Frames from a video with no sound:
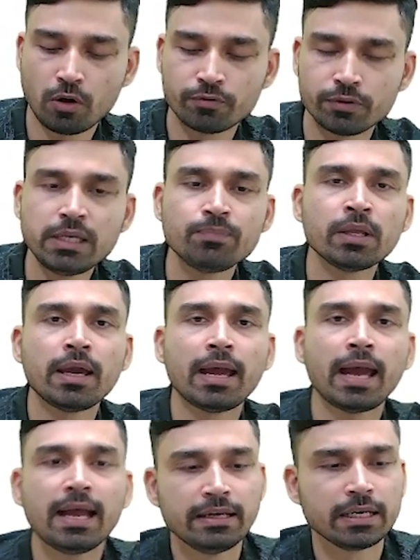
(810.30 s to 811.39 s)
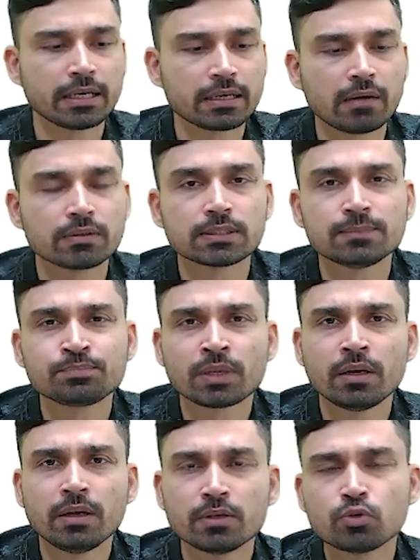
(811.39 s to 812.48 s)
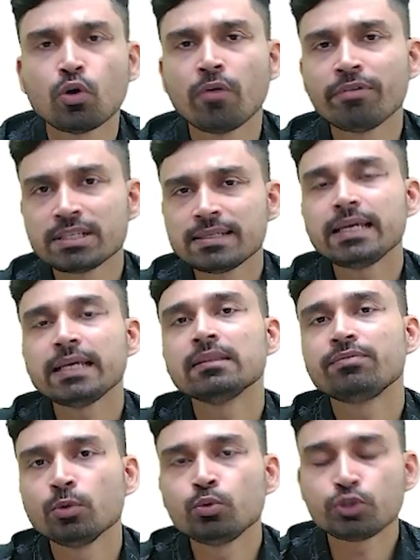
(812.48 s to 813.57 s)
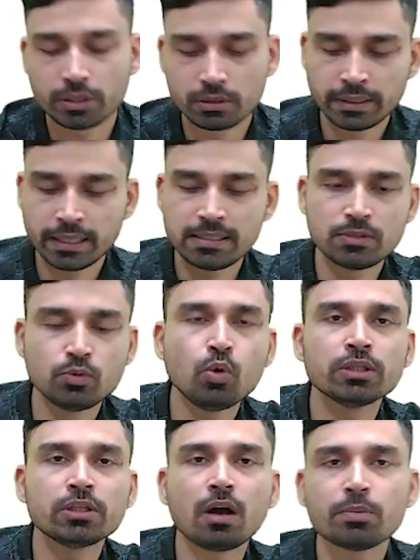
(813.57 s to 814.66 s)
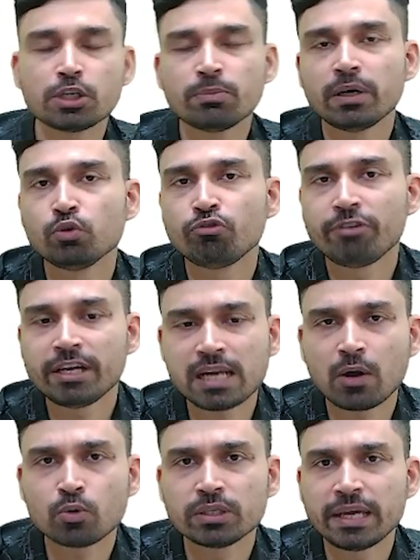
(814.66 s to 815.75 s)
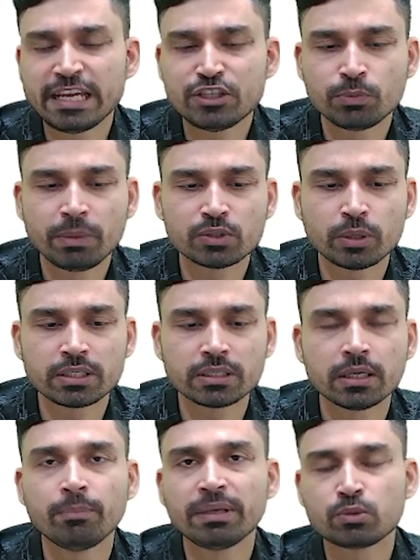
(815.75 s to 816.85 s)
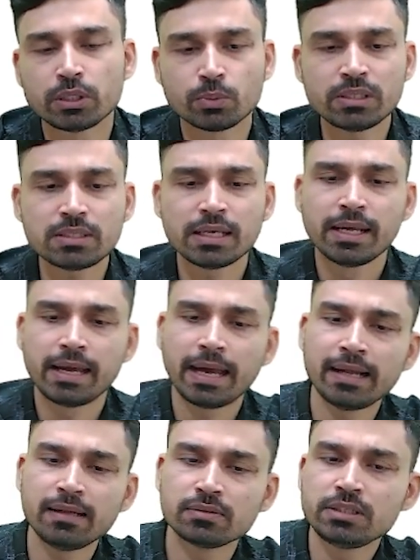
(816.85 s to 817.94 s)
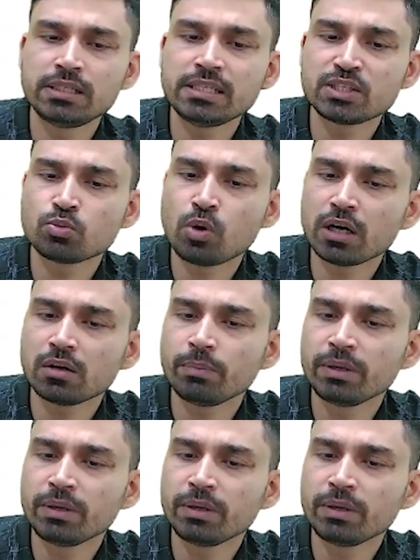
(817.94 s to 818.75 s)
of the HAL aircraft. So obviously, in the future, there is no other option but to phase out the aging MiG-21s. And three squadron of